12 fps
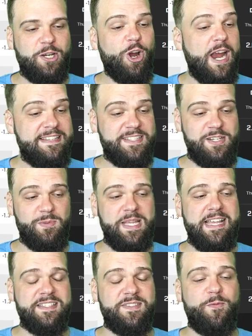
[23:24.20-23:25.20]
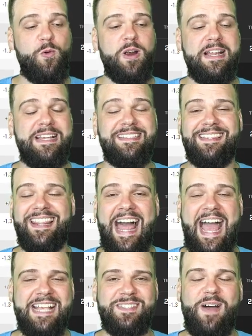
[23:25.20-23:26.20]
crazier because for his
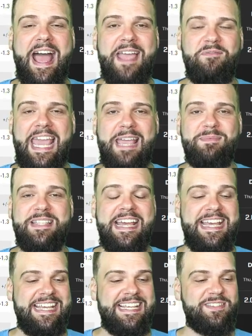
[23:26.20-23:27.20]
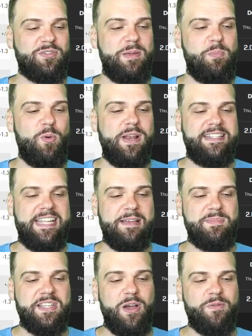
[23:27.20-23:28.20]
last 5 games, his three-point
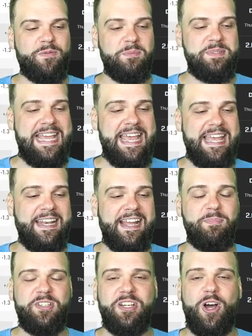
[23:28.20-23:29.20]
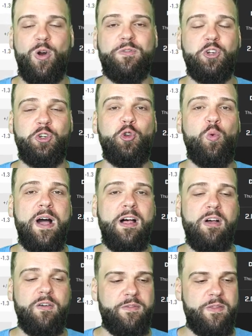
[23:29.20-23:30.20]
attempts go from 10 up to over
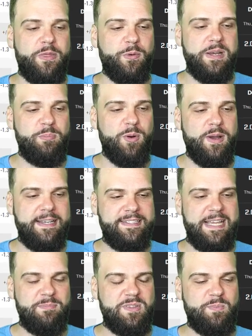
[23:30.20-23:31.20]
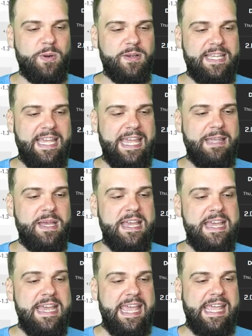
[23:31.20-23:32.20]
12 three-point attempts per game.
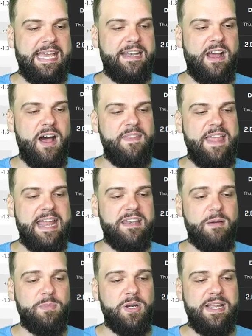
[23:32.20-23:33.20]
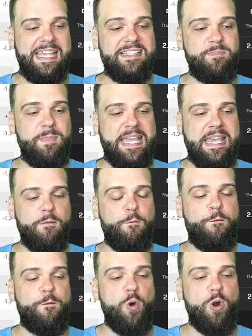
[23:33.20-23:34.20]
And on that number, he is making
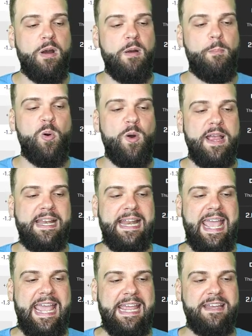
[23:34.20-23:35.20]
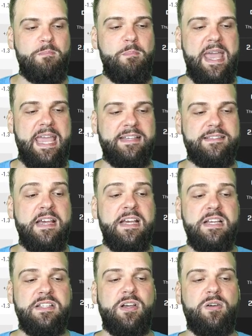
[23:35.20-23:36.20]
4.8 makes.
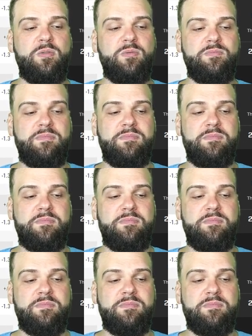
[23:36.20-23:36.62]
So